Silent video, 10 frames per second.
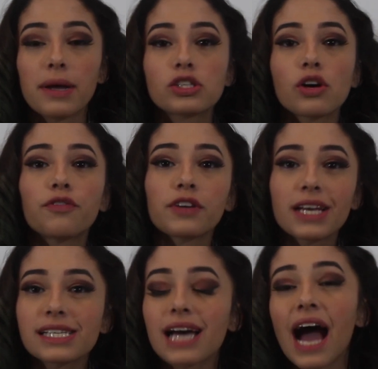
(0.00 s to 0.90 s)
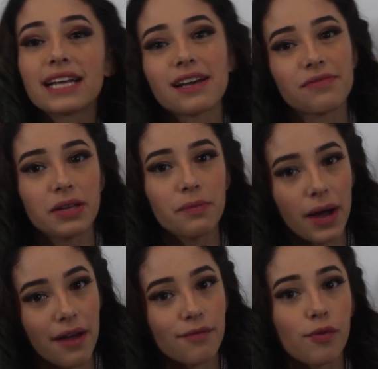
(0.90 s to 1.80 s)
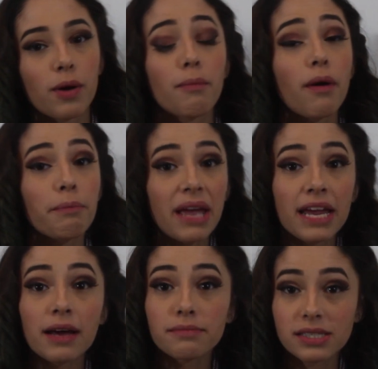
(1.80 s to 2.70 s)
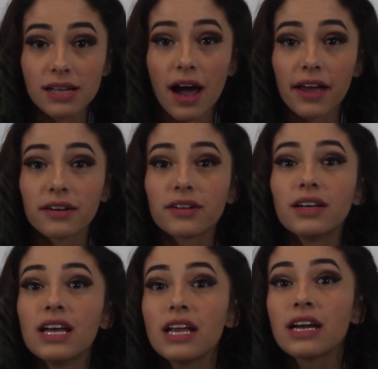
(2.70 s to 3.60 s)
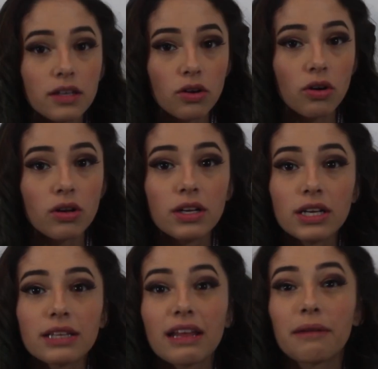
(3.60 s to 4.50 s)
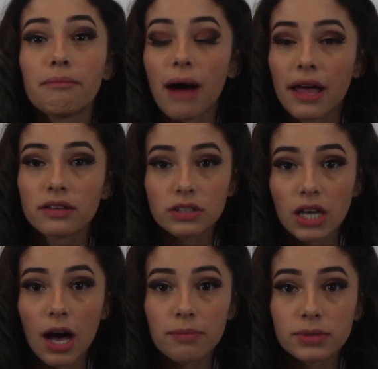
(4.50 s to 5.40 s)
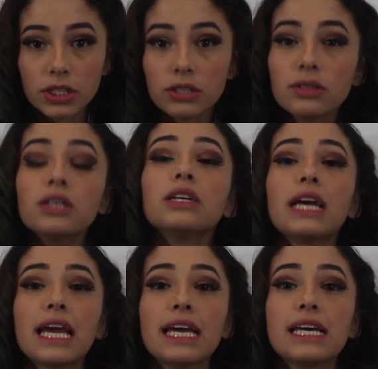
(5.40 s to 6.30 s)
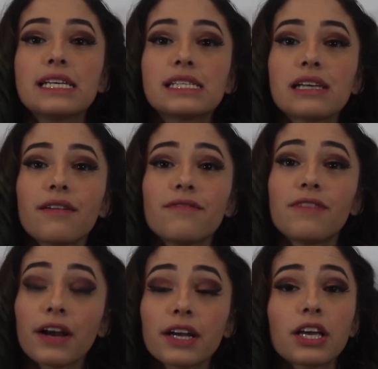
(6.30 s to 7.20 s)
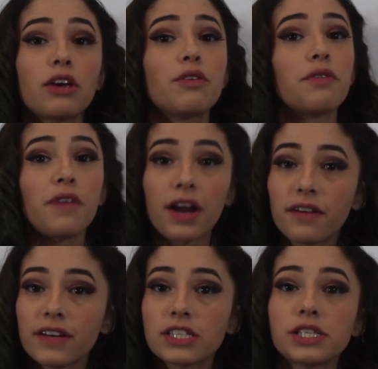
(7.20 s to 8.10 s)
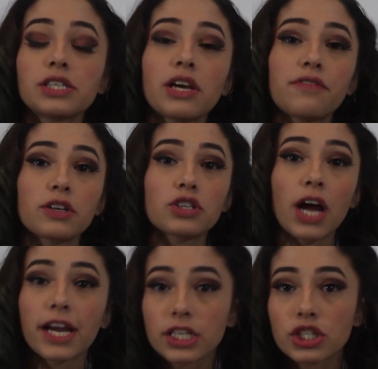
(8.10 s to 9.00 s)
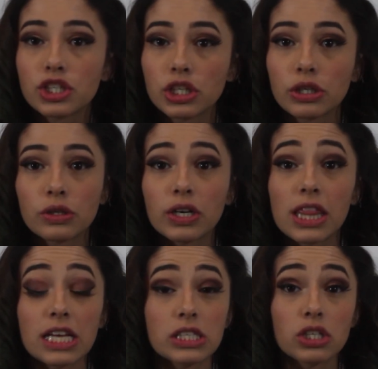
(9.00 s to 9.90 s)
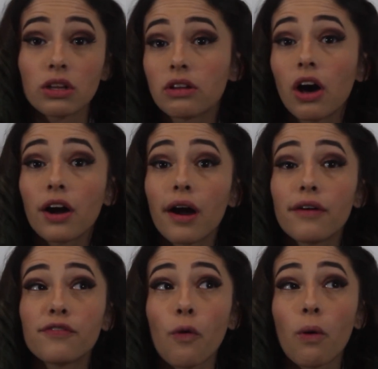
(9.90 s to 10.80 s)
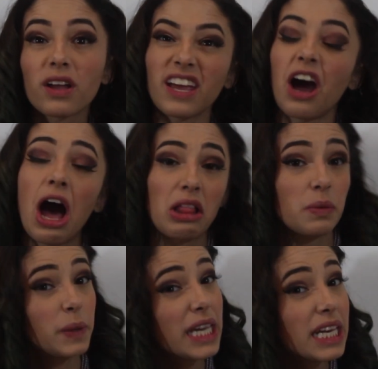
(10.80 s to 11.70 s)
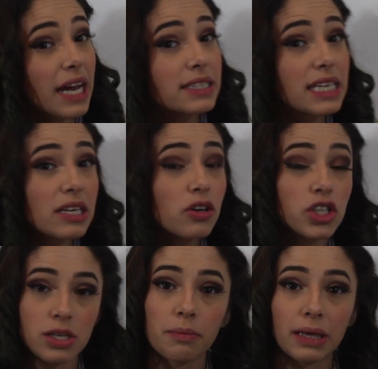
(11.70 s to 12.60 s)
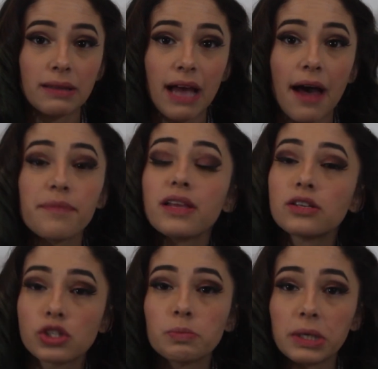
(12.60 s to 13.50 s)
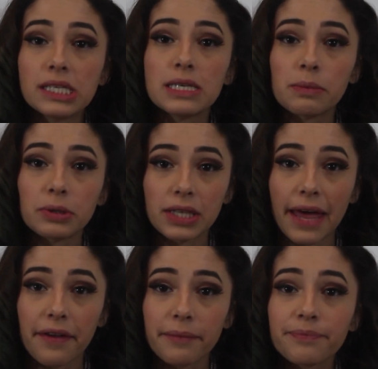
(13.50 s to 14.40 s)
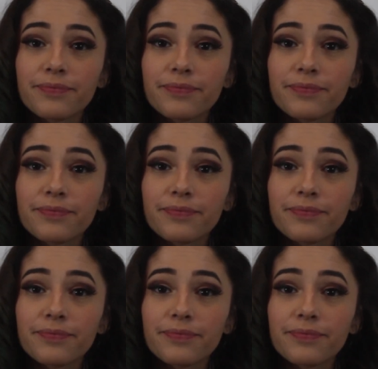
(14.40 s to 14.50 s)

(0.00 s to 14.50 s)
So for this, I definitely went for a more pin-up style, little like mild updo. Is very cute, very vintage if you're trying to do this look for like a Halloween idea or something like that. Super easy to pull together.